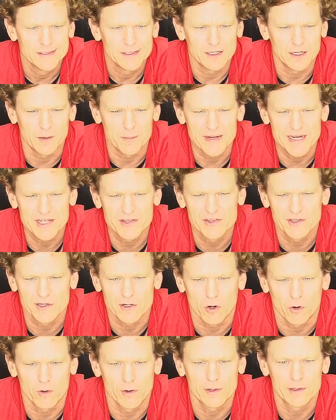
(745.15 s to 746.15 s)
Um, Ethan
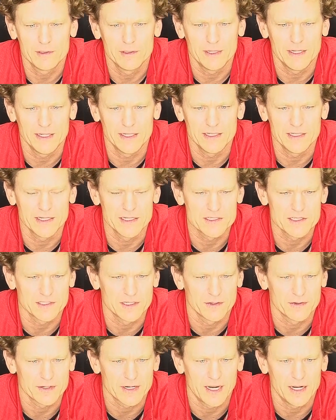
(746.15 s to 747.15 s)
Card is
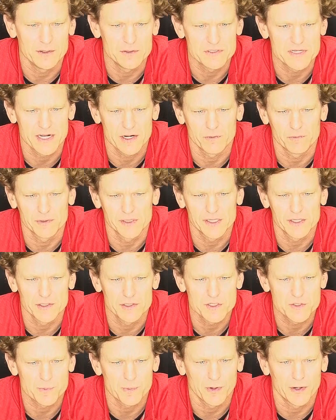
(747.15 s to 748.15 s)
another guy who's had a really
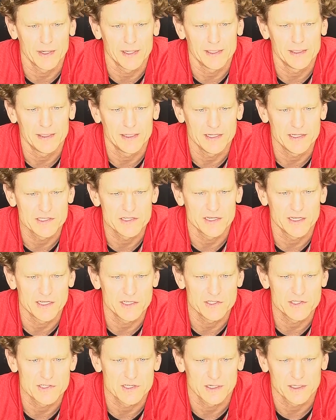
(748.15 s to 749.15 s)
good spring. He's
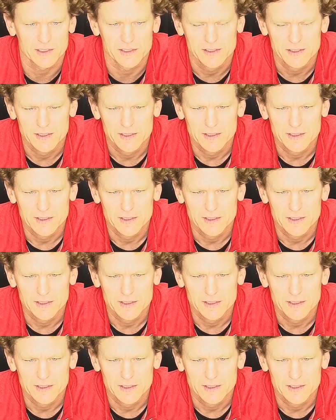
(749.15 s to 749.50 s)
he's uh,